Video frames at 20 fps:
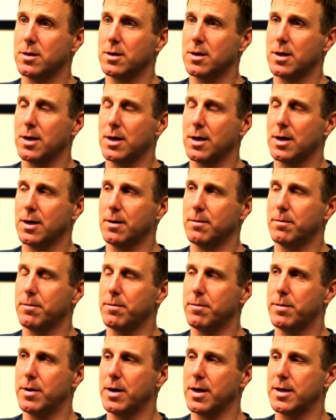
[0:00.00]
Uh,
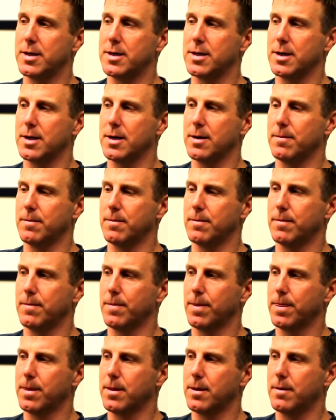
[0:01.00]
but um,
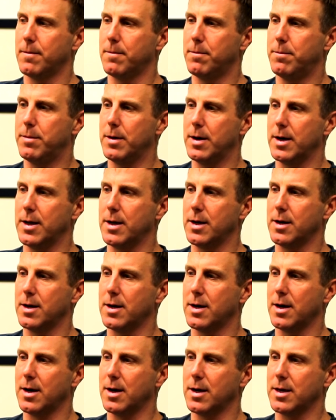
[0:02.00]
but
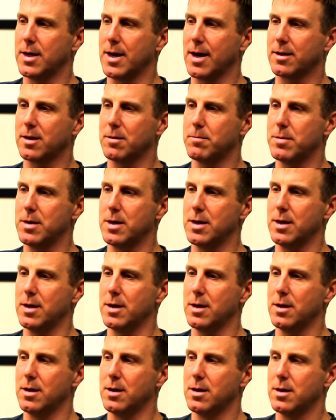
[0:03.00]
uh, you have to
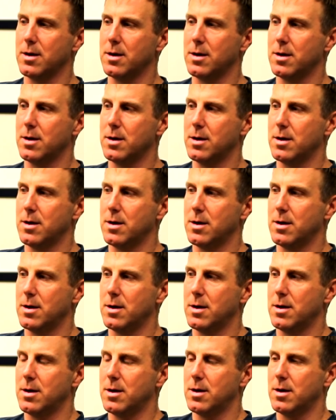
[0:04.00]
be
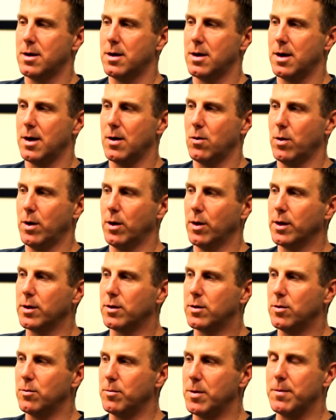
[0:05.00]
uh, willing
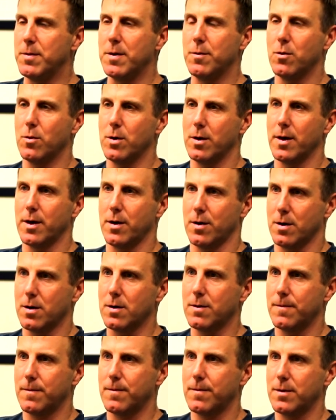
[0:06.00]
to meet people where they
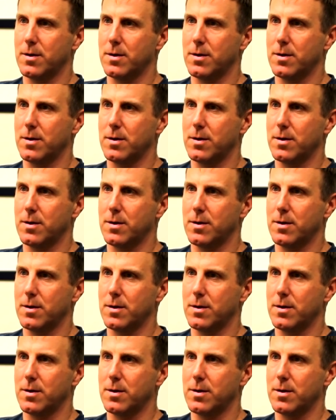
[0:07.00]
are.